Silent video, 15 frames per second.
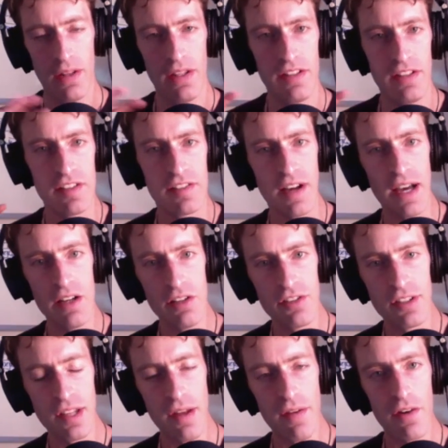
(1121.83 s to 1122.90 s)
the designer
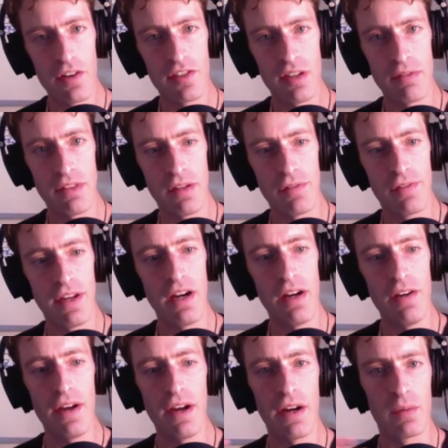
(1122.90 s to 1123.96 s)
delivers something very,
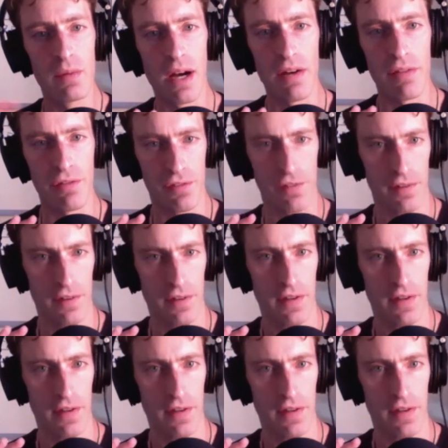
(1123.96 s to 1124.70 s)
very rough,